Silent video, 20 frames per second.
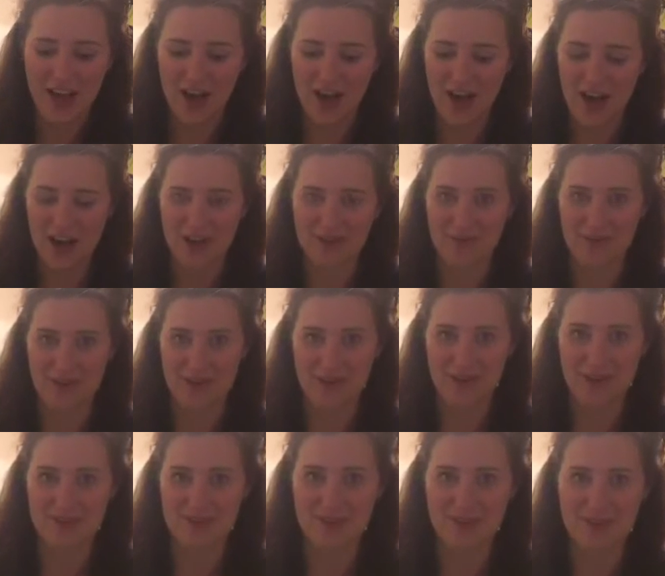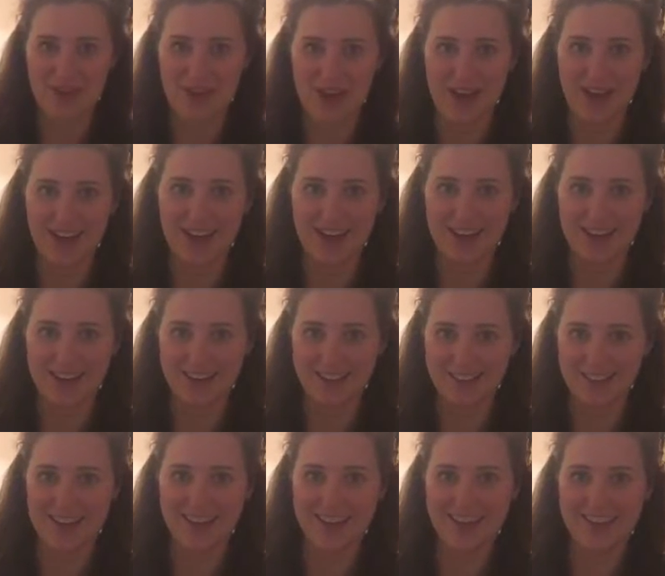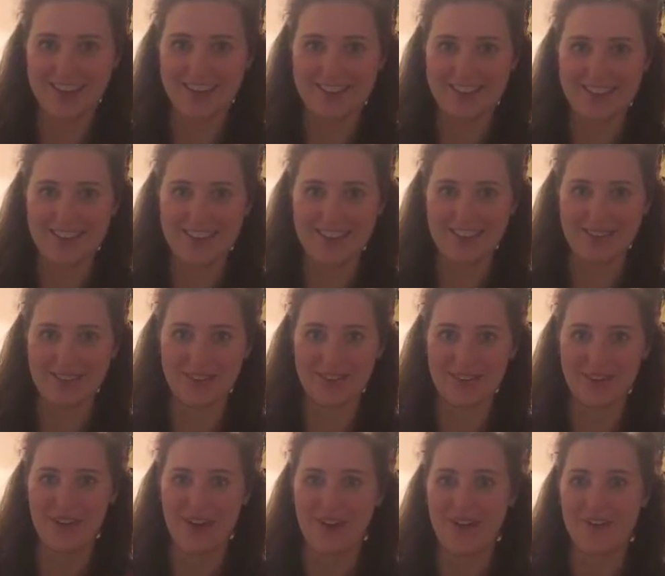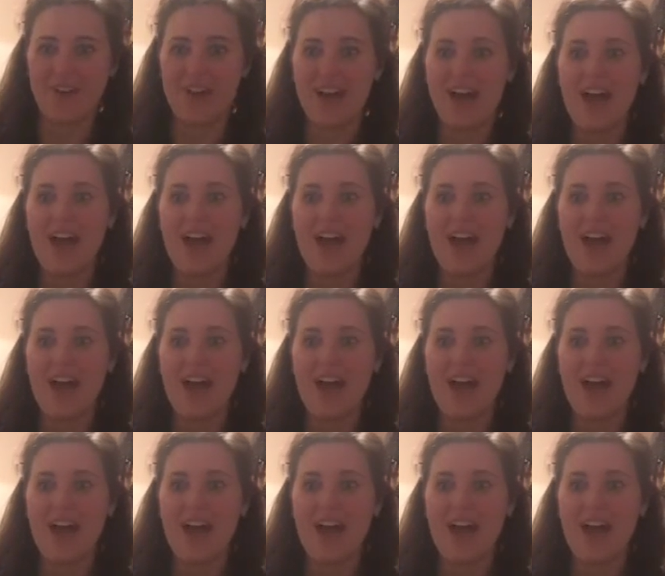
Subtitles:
that comes along with LuLaRoe.